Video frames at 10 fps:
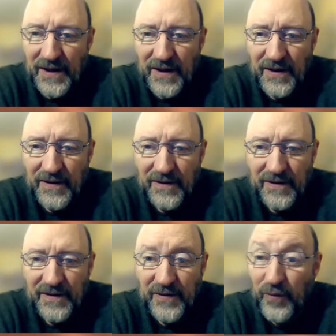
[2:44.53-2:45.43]

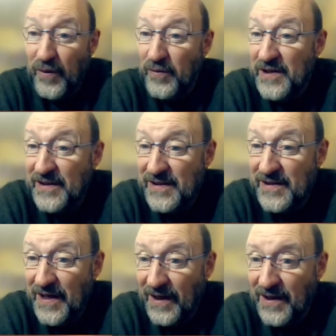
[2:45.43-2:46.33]
what was at
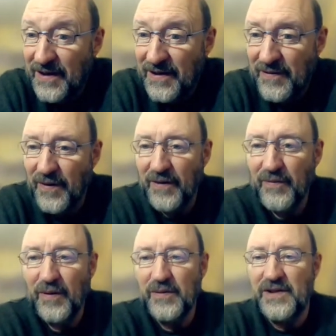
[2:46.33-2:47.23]
stake,
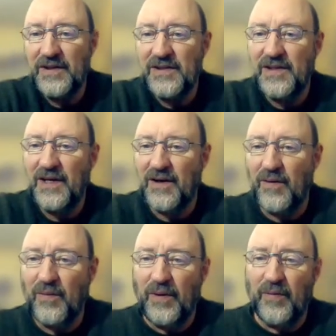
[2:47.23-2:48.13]
right? What was at stake?
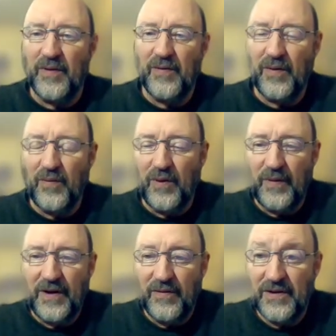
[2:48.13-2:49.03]
Were
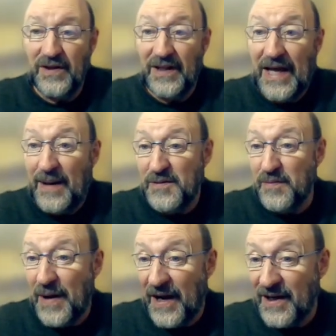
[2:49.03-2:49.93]
we going to lapse
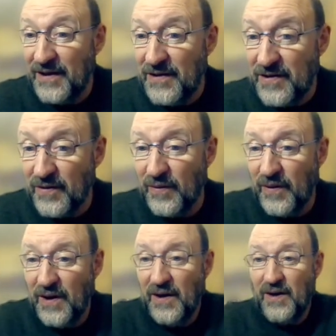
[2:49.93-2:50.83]
back
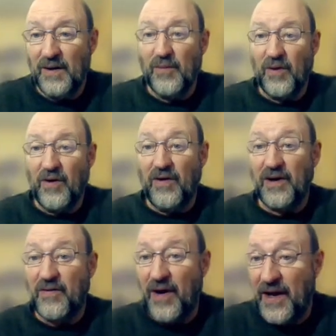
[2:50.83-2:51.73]
into a more
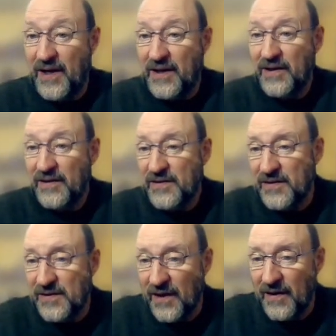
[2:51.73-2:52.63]
autocratic
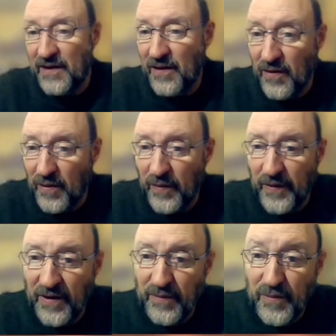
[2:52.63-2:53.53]
society, or
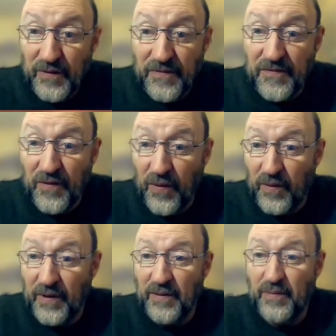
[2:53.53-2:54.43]
we're going to move
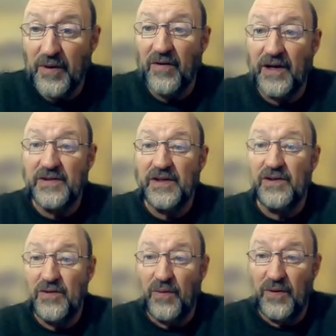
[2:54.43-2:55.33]
forward,
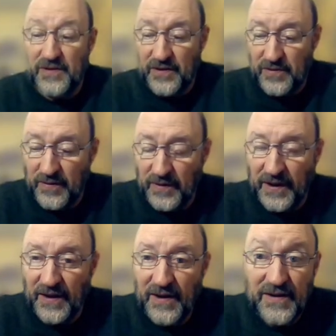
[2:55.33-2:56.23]
progressing towards a
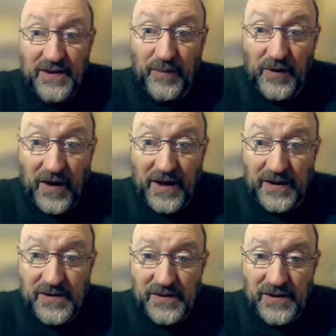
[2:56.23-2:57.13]
truly
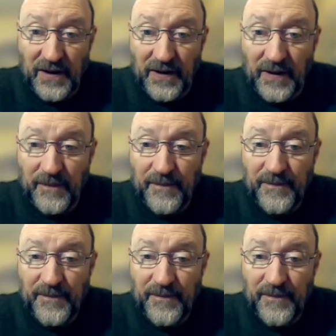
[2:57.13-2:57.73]
democratic society?